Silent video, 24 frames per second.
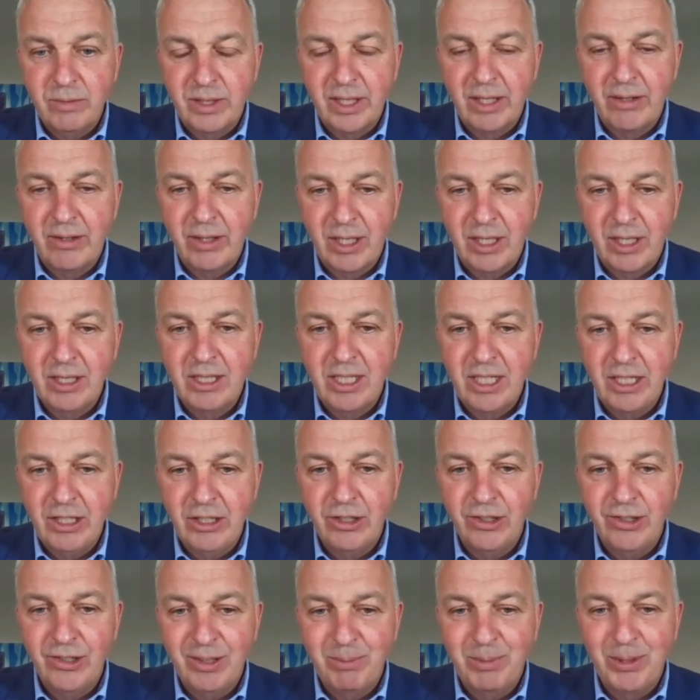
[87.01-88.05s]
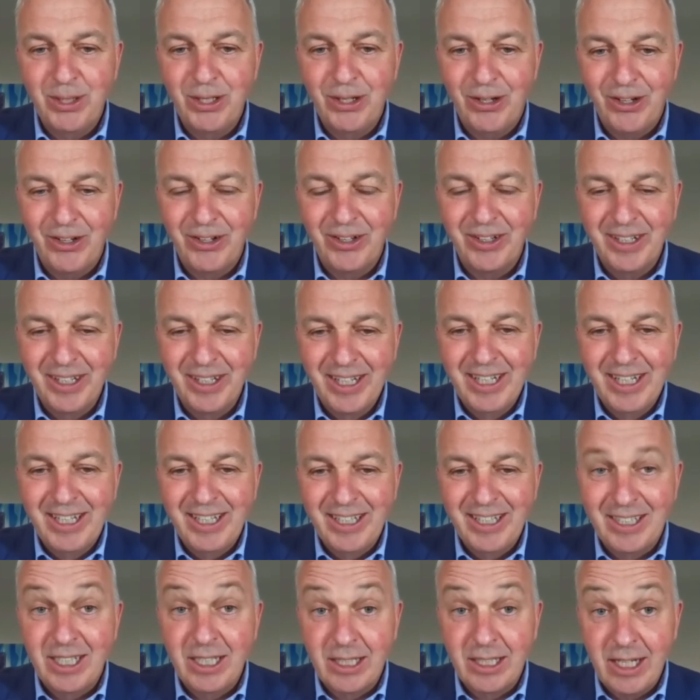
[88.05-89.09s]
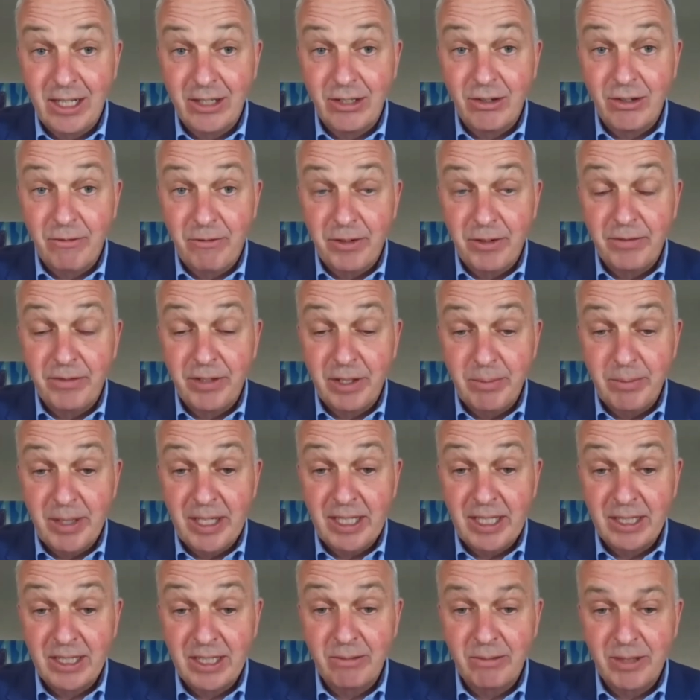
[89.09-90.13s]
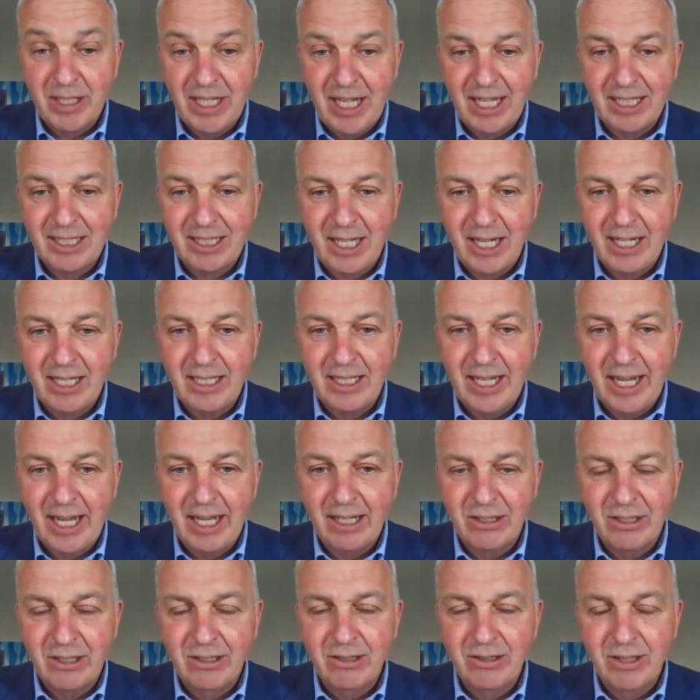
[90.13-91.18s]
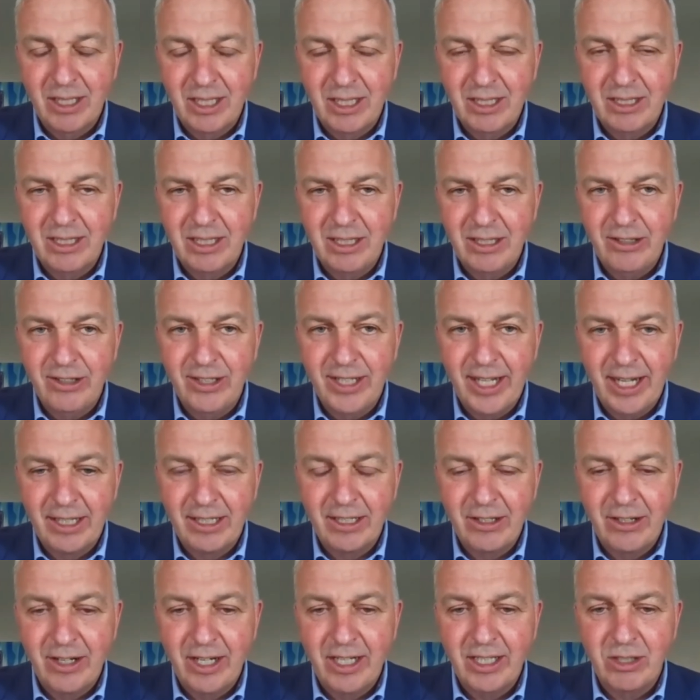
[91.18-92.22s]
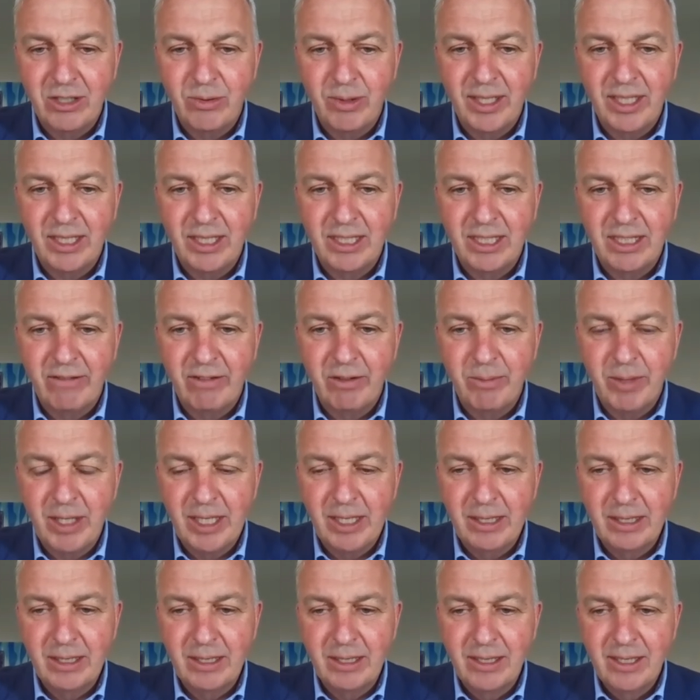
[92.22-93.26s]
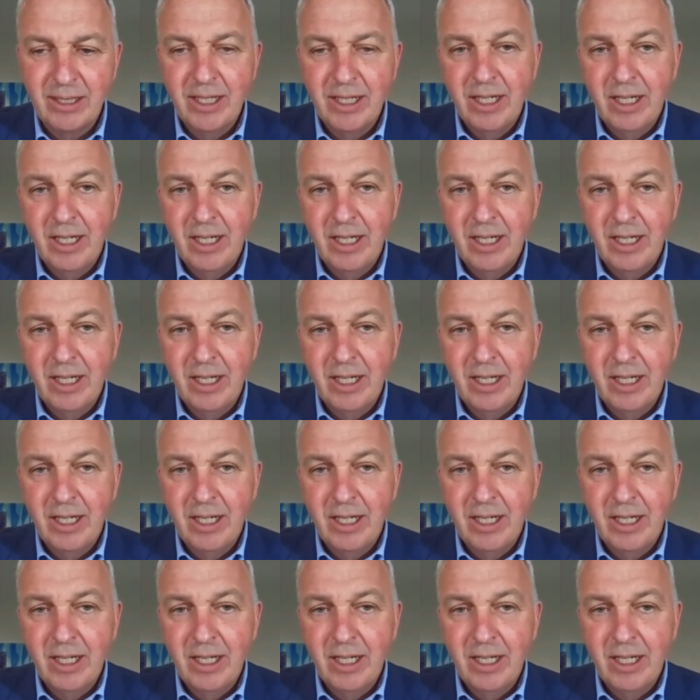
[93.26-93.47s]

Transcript: So it continued beyond 650 meters that we assayed down to. It continued down to 927 meters.